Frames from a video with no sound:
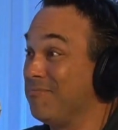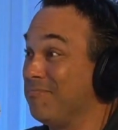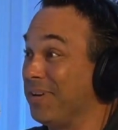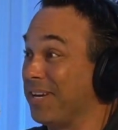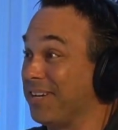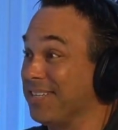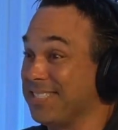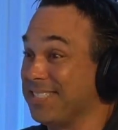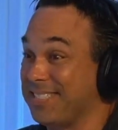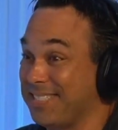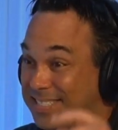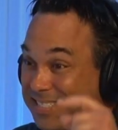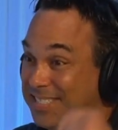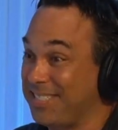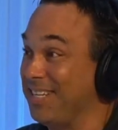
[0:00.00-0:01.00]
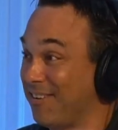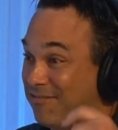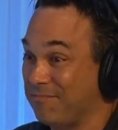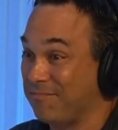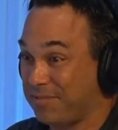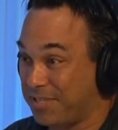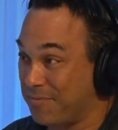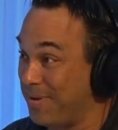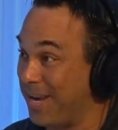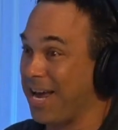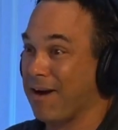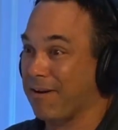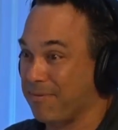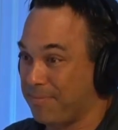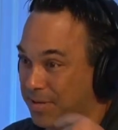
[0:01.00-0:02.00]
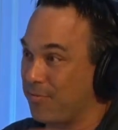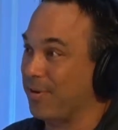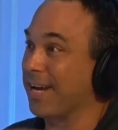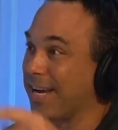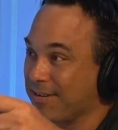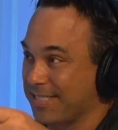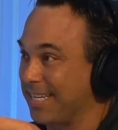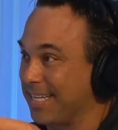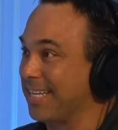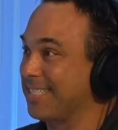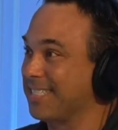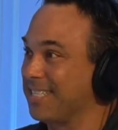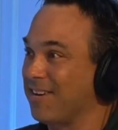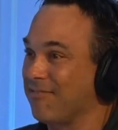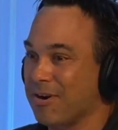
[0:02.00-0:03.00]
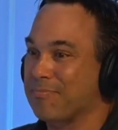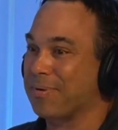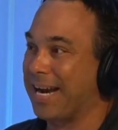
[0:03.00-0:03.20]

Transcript: Because, to me, I'm going to be the one that goes and gets it done, right?